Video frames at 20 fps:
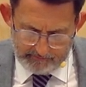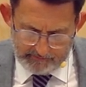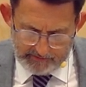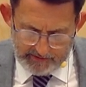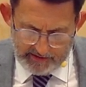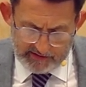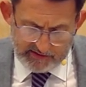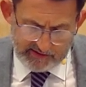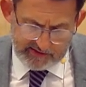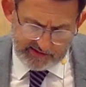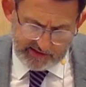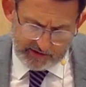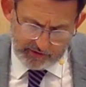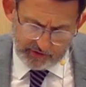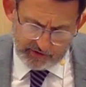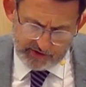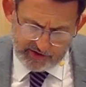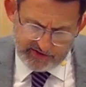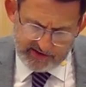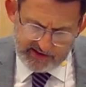And he said
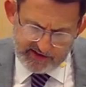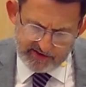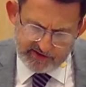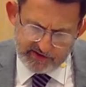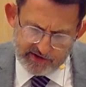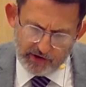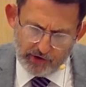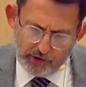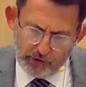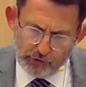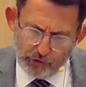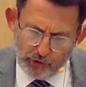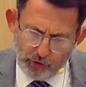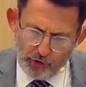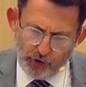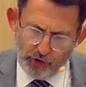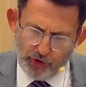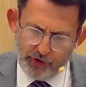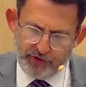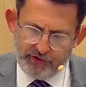unto Jesus,
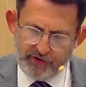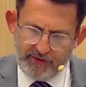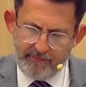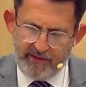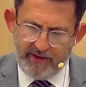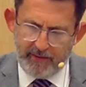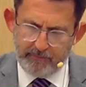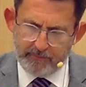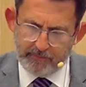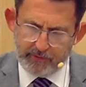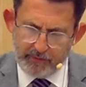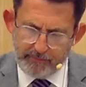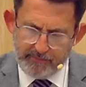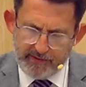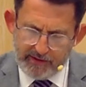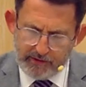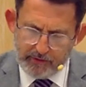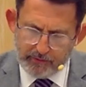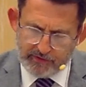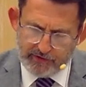Lord, remember
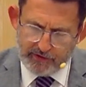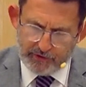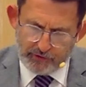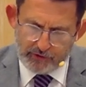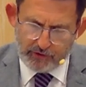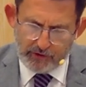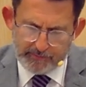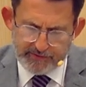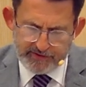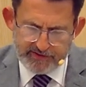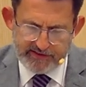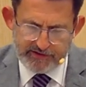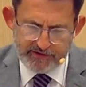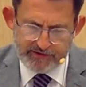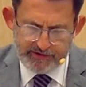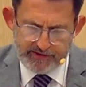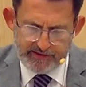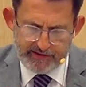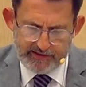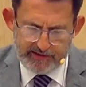me when thou comest into
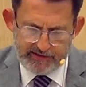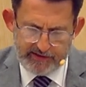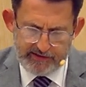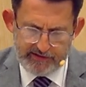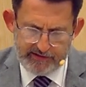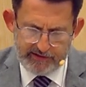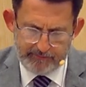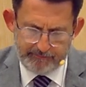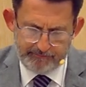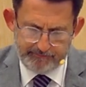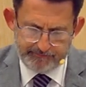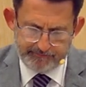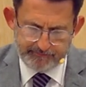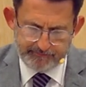thy kingdom.